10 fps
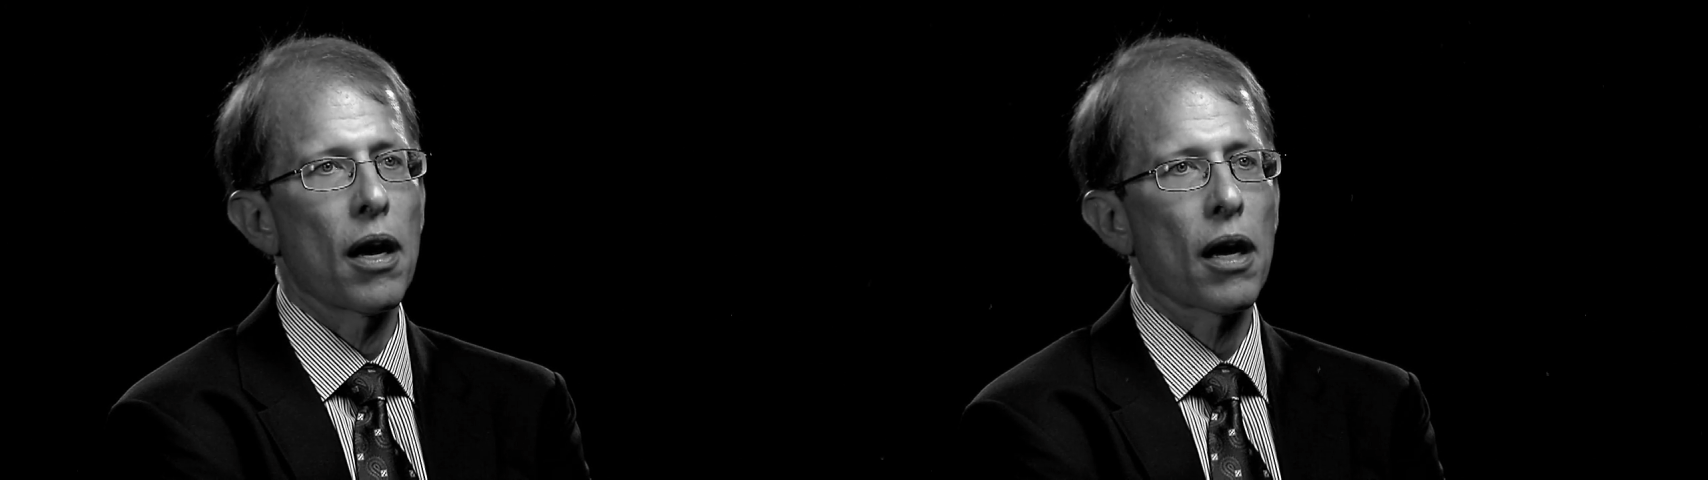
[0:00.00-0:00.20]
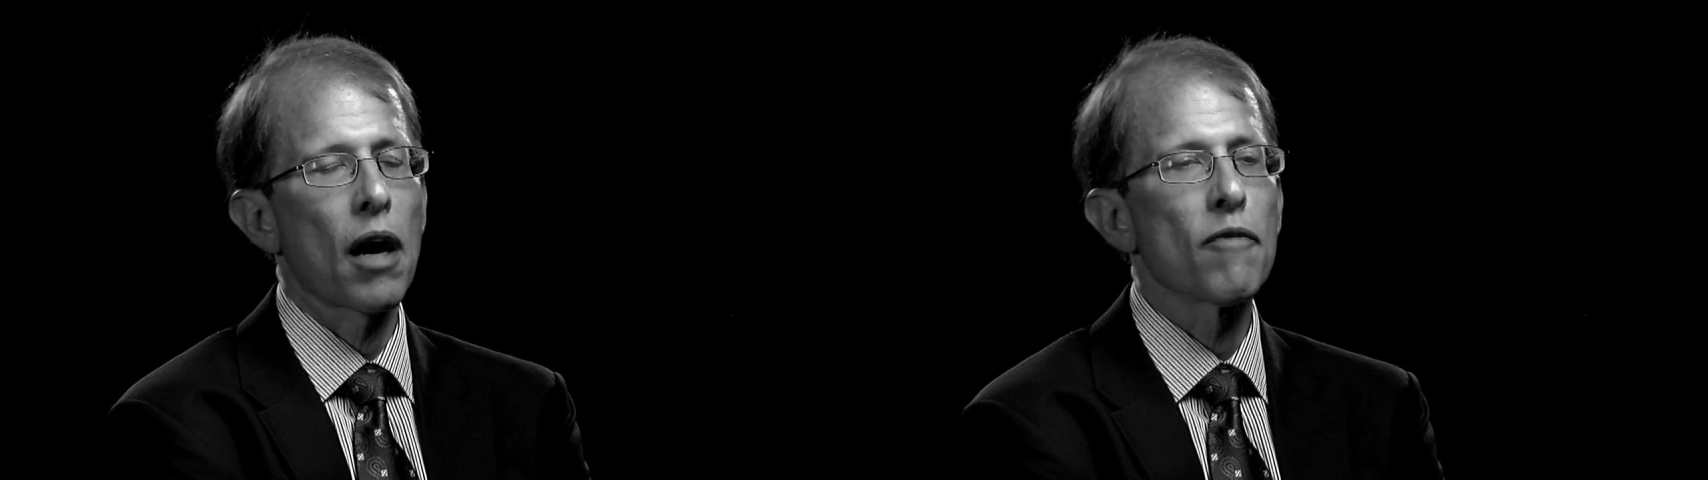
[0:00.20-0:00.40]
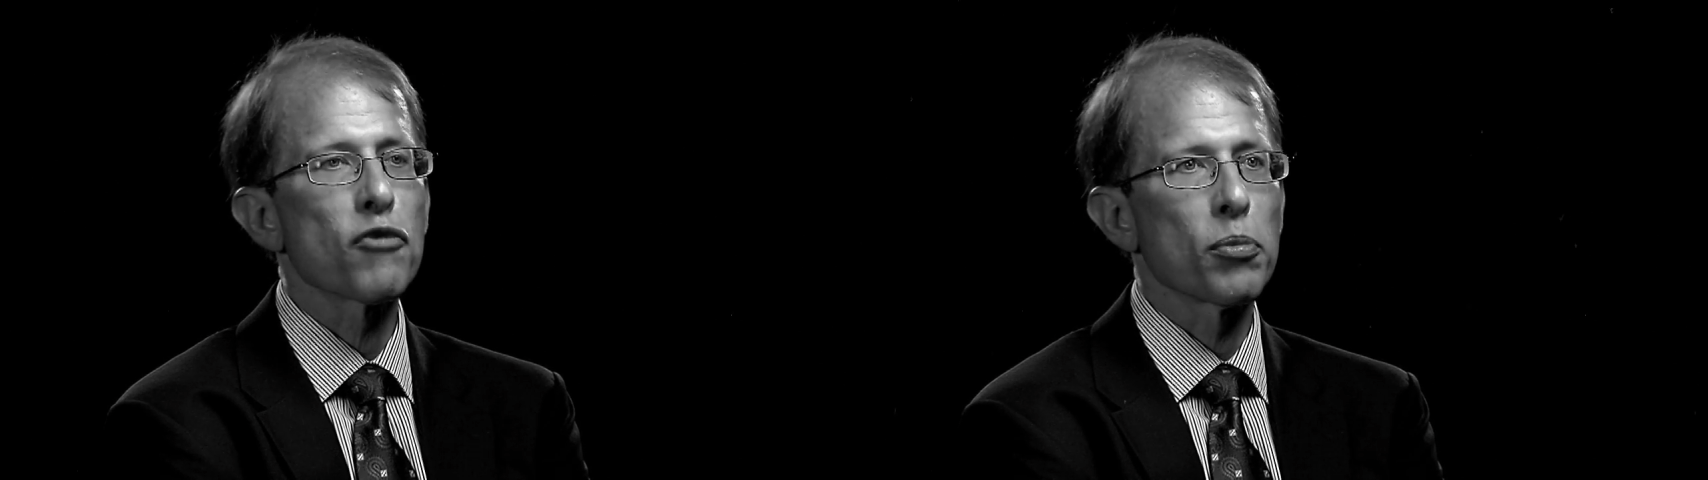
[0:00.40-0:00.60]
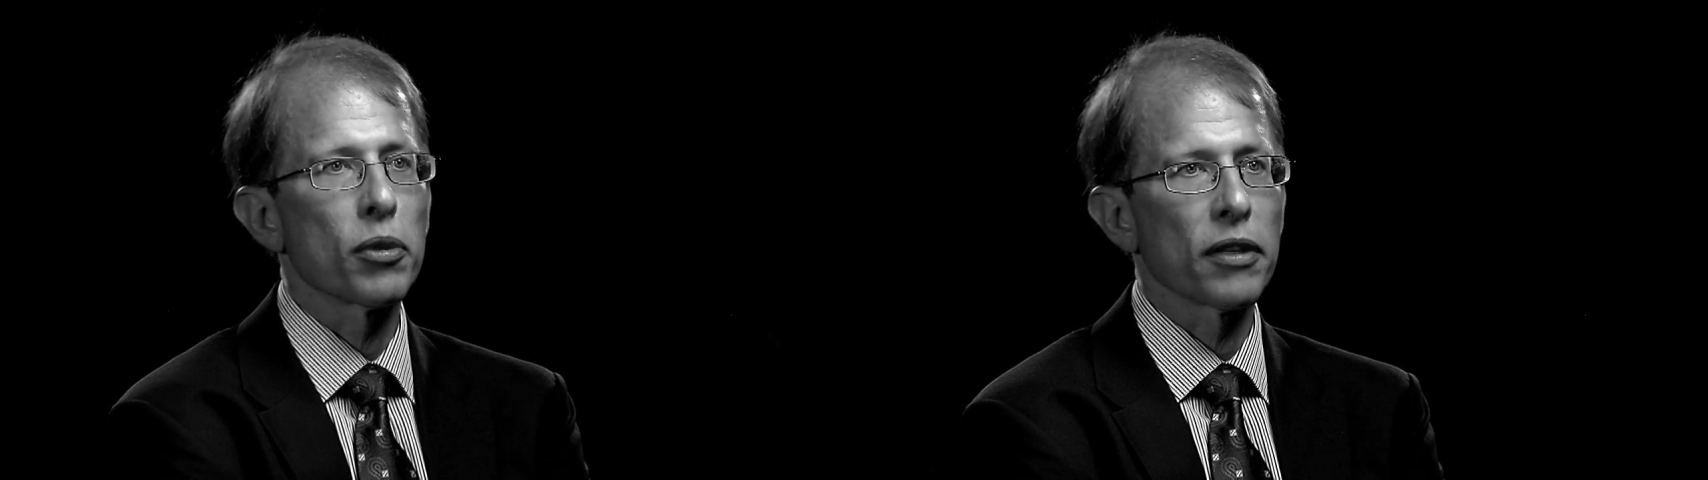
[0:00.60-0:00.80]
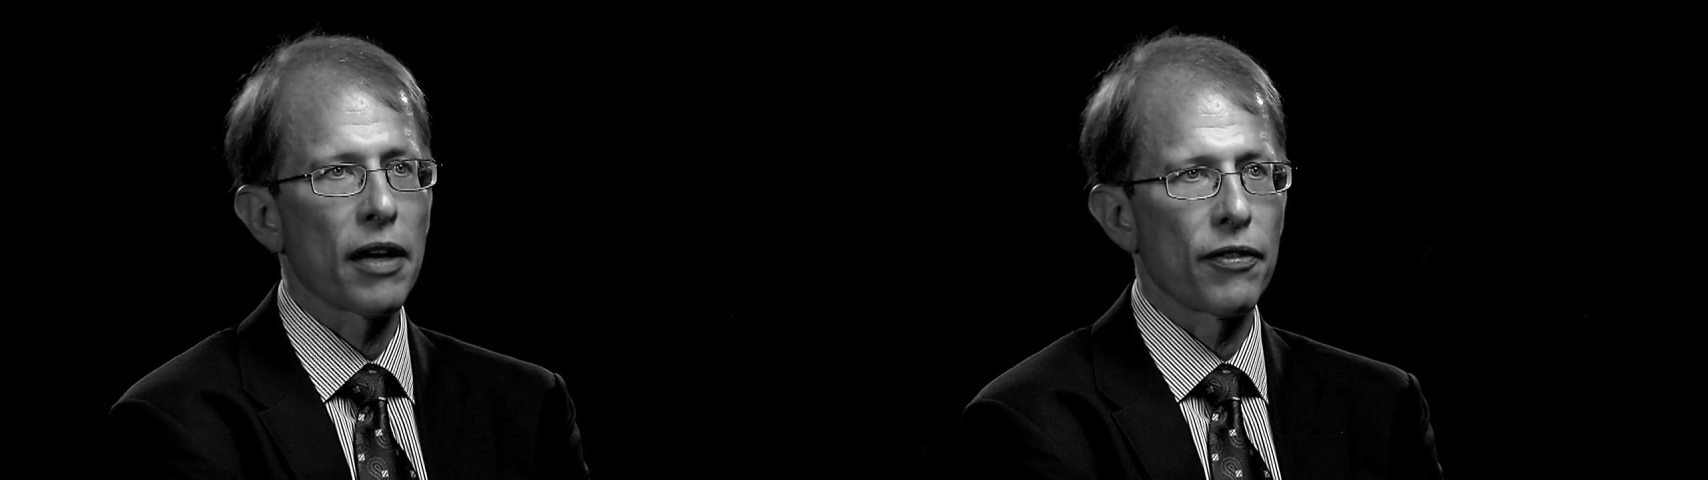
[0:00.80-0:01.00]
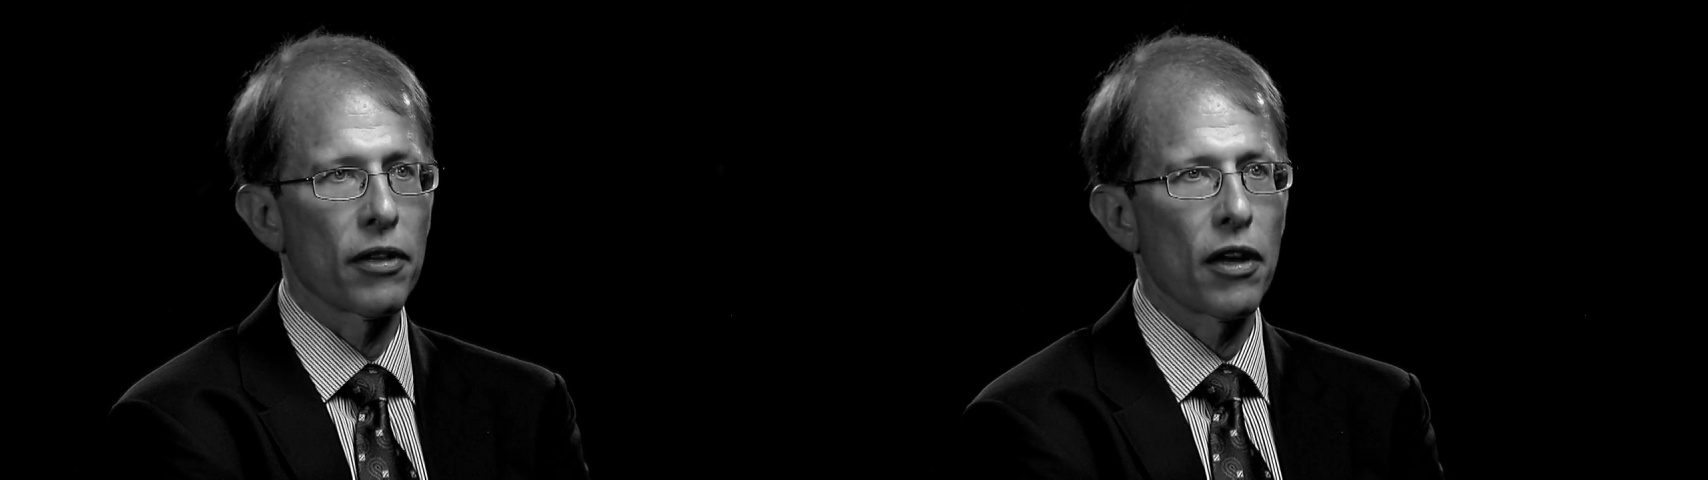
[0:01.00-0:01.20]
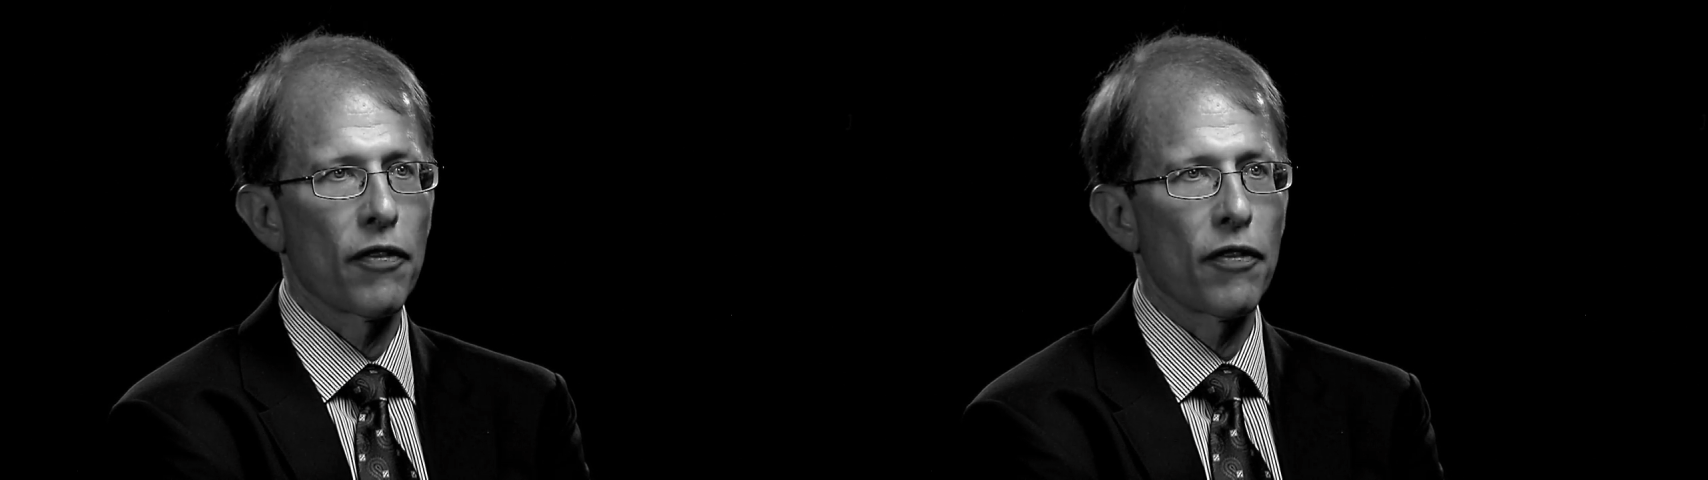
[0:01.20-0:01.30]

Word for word: a comfortable level